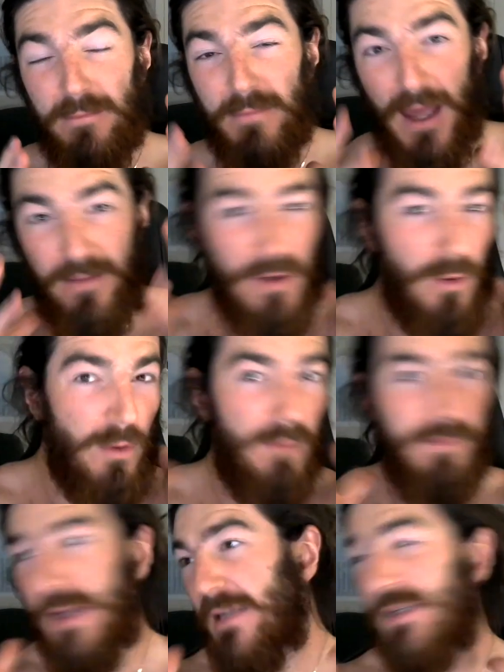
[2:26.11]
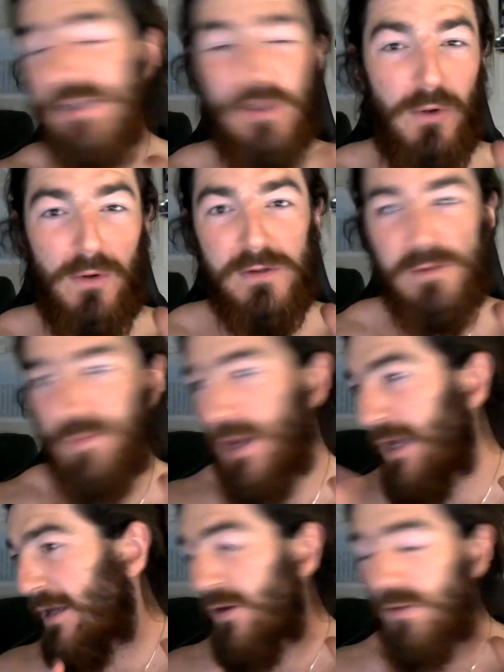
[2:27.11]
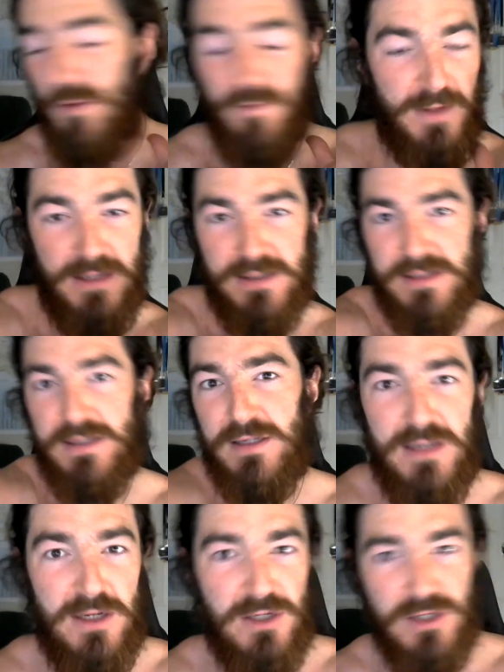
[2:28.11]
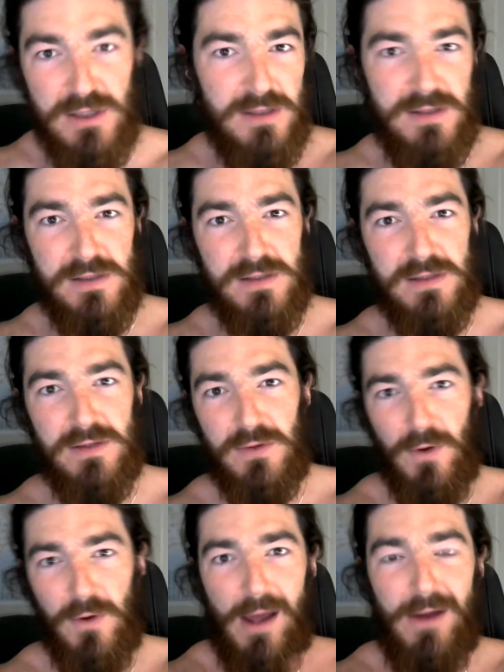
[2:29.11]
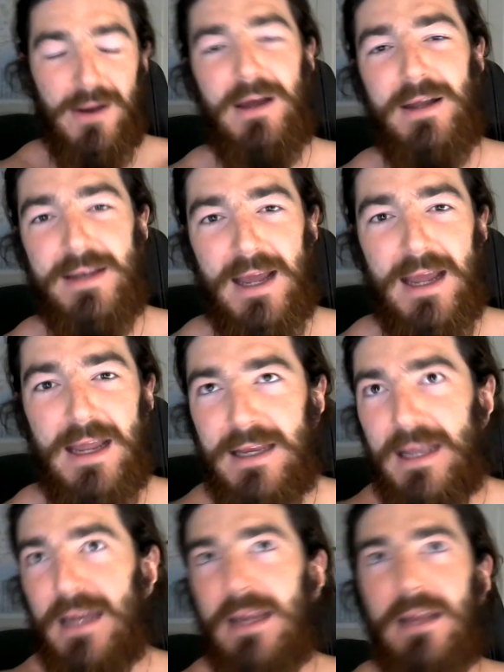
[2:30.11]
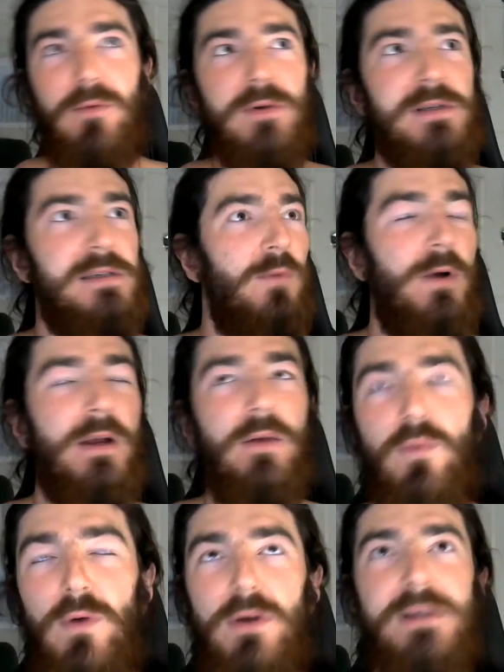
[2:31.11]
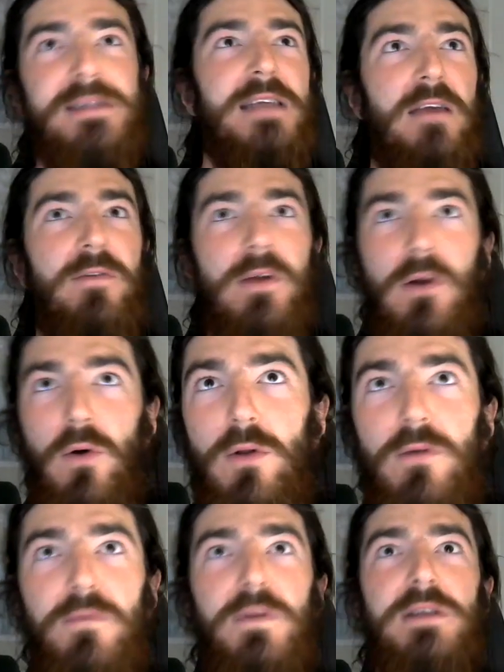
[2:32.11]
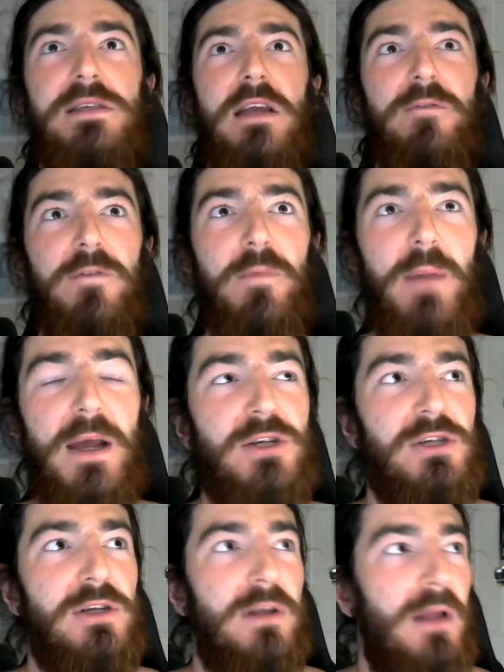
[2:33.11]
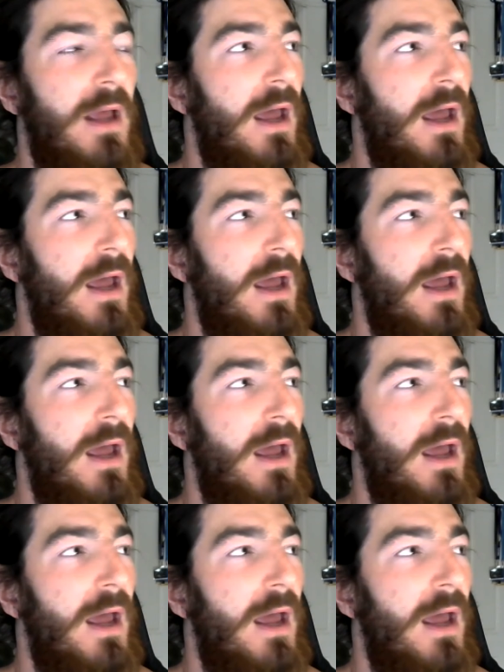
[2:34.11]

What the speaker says: having all of these thoughts, making all of these decisions throughout our day, and we're receiving all of this information.